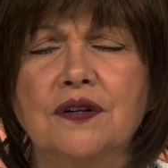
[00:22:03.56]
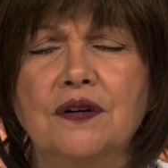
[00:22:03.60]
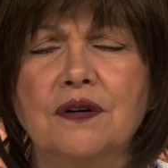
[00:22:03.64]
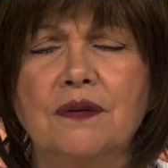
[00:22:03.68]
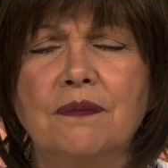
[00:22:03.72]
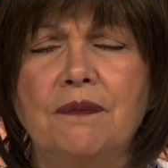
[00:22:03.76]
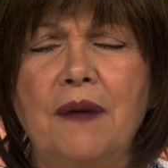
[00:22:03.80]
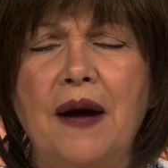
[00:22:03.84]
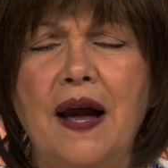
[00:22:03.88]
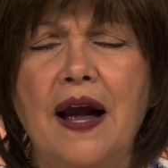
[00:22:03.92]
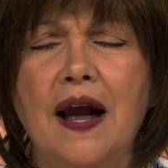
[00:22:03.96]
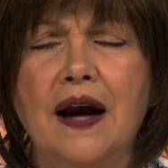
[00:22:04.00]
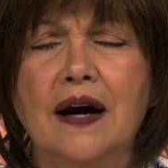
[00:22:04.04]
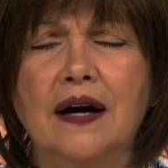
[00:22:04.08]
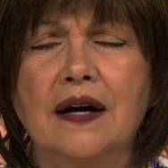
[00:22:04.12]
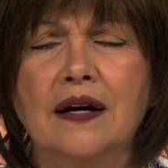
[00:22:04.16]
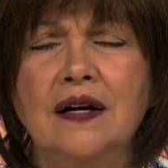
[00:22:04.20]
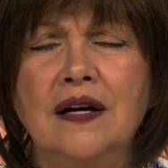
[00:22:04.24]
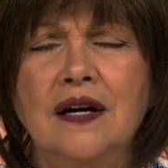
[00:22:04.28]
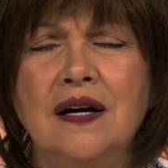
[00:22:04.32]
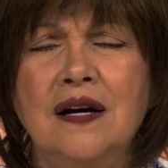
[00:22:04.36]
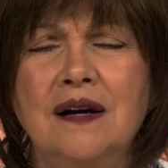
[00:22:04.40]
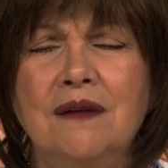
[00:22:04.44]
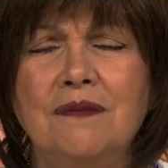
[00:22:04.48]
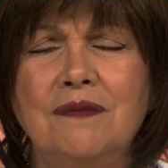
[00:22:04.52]
her back,
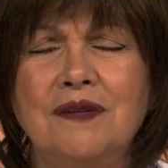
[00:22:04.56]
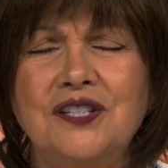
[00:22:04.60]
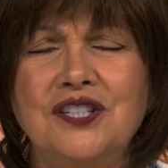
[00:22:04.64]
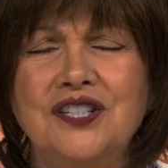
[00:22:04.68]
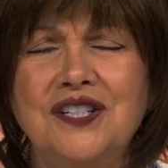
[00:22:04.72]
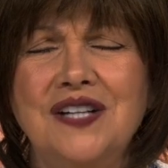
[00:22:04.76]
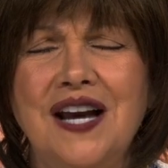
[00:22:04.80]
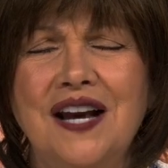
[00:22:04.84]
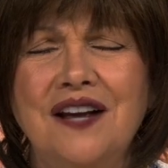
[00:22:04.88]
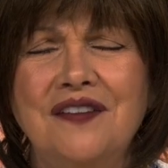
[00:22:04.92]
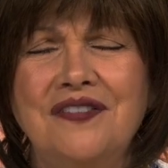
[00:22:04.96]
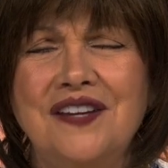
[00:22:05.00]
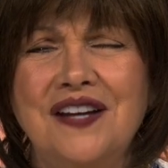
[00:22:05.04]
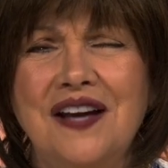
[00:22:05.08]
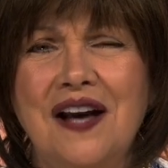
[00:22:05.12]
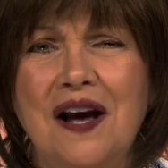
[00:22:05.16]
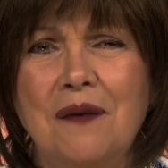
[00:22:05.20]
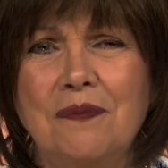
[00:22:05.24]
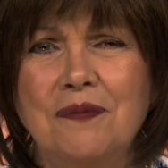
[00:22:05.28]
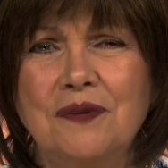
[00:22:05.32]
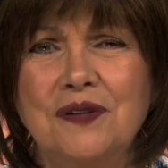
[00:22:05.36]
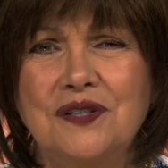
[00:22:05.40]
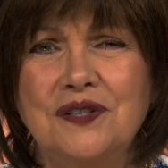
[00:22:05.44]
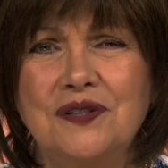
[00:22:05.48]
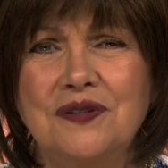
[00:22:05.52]
but she had the
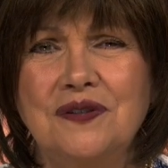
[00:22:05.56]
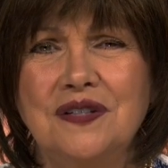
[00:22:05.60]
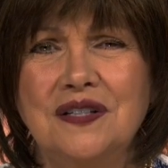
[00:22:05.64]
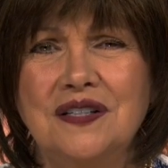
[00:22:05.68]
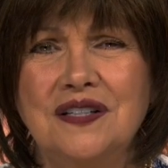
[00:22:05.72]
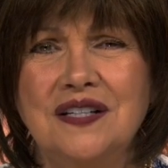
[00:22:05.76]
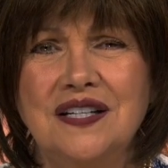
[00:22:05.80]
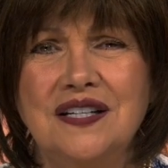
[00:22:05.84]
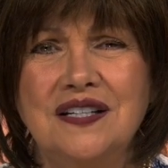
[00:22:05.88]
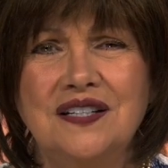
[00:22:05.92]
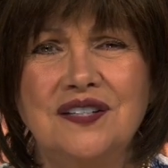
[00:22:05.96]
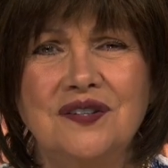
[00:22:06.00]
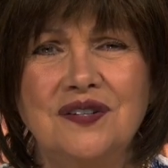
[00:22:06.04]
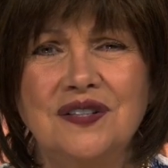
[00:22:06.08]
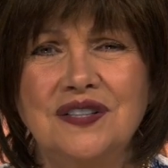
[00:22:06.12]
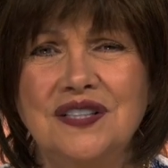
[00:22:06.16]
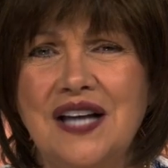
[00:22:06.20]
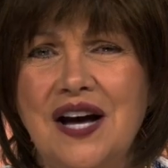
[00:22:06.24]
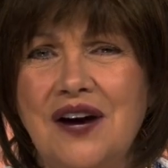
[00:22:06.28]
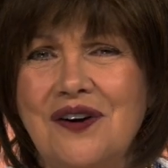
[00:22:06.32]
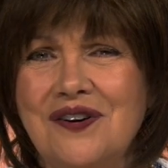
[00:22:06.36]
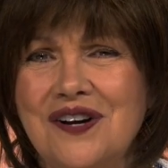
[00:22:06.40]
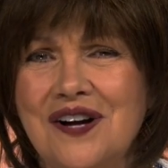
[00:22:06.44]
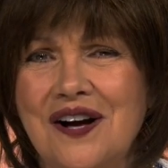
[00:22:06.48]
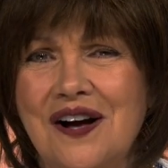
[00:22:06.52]
opportunity to
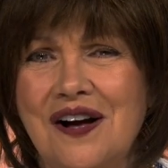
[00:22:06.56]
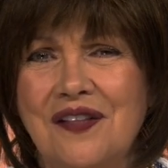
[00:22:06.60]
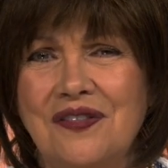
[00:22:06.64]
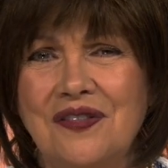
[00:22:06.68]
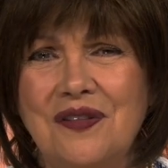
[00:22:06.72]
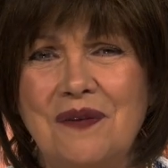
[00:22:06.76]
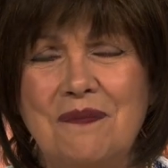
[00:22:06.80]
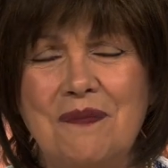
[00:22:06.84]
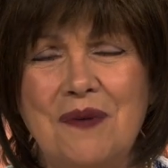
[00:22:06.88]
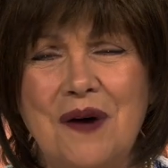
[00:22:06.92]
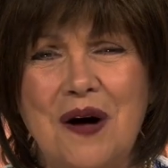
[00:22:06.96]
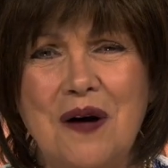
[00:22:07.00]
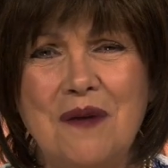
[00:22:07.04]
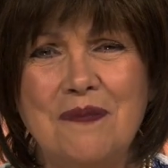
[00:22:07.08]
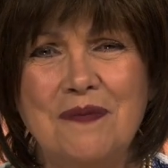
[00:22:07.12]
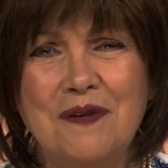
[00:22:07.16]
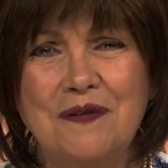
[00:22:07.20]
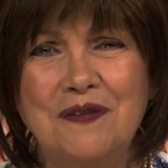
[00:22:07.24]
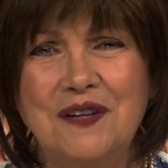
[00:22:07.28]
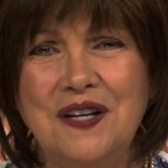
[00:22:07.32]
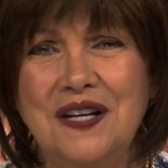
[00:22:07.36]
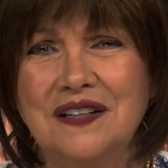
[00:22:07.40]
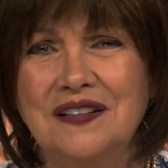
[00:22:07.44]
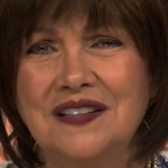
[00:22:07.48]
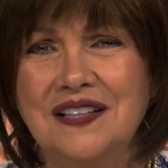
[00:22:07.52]
allow God the balm
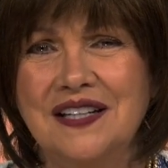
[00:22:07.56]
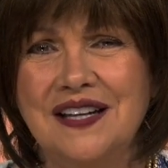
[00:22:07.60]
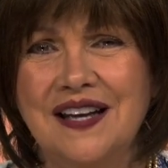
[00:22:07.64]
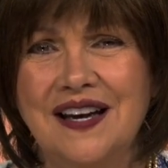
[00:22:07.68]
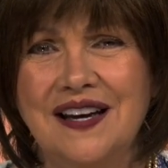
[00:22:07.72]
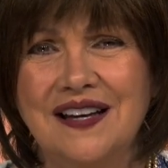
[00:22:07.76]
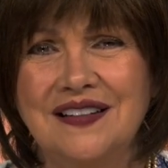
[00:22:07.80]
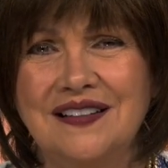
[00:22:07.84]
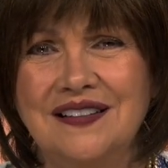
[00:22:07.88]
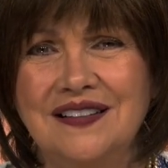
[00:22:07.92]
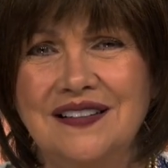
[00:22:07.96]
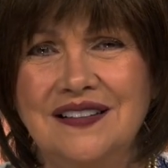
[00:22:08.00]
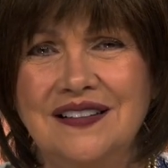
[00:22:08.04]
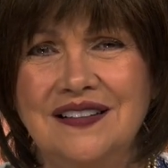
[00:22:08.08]
of Gilead